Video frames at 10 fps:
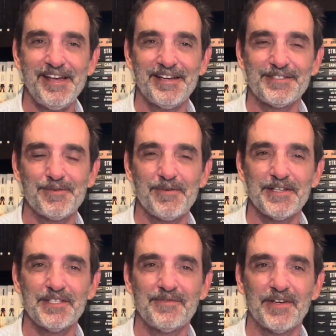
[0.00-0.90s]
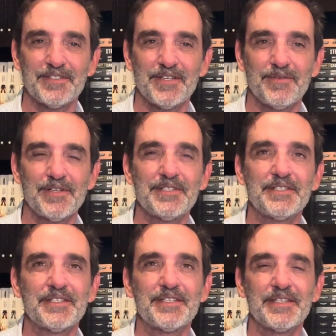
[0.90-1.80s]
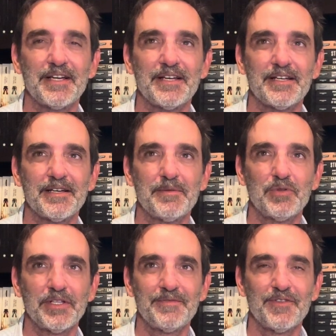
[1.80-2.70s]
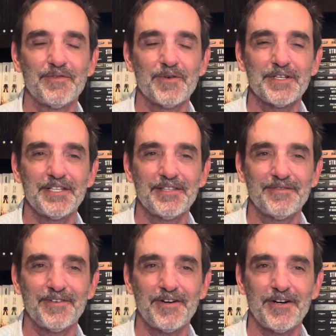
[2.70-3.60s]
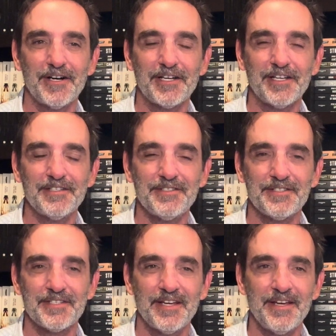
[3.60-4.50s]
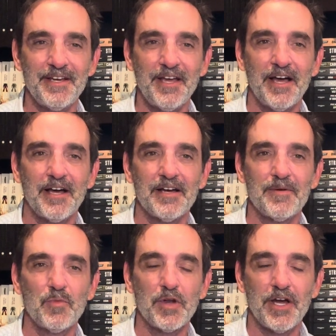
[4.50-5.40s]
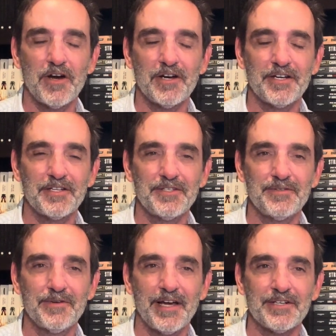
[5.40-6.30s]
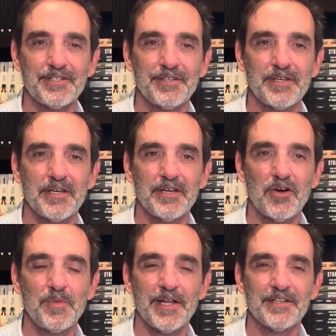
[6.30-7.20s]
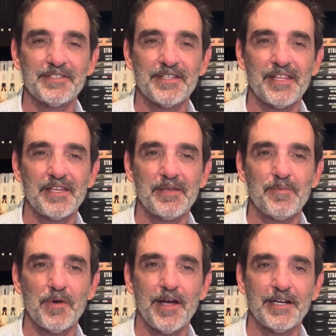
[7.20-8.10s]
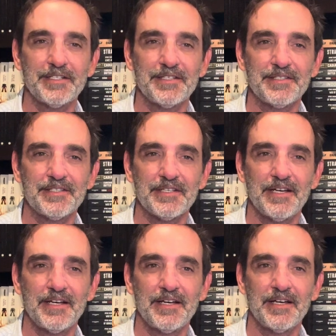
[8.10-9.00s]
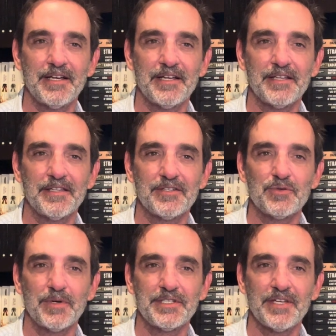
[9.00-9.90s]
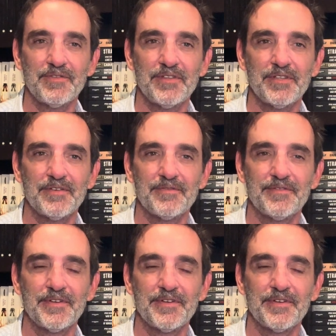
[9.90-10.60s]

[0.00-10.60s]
as the rest of us. So it's, uh, I believe, the fourteenth of August. Um, we are gonna do actually an open house at the practice on the twenty-seventh of